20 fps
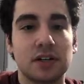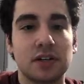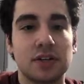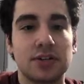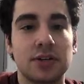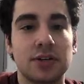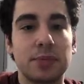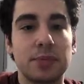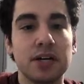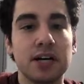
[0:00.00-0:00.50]

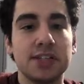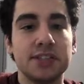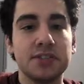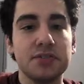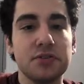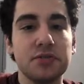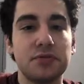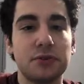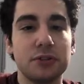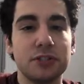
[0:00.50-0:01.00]
Number
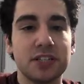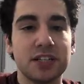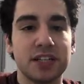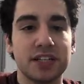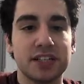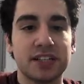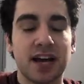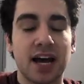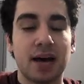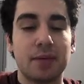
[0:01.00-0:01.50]

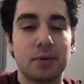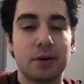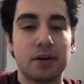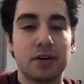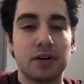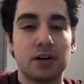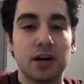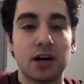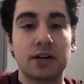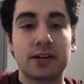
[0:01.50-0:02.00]
914, cabin.
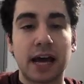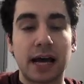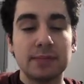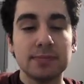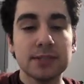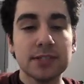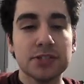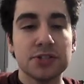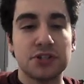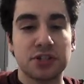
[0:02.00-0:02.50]
A
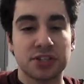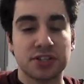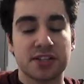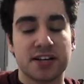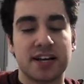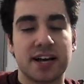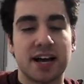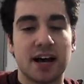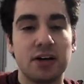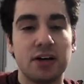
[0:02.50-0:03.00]
cabin is just like
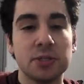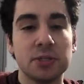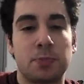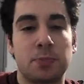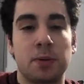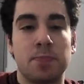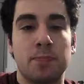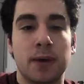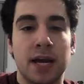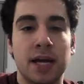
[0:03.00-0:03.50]
a house,
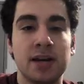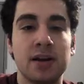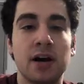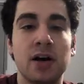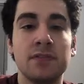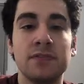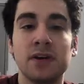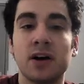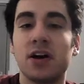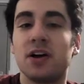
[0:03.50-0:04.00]
but made
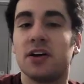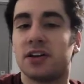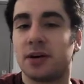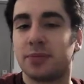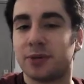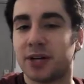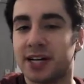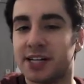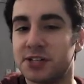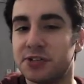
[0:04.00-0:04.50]
of,
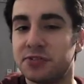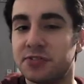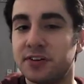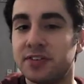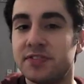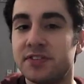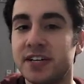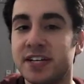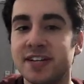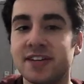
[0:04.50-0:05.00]
number
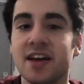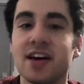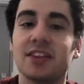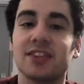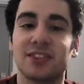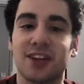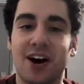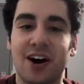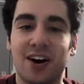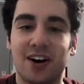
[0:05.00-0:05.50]
915,
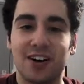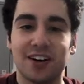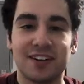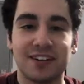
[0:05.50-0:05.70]
log.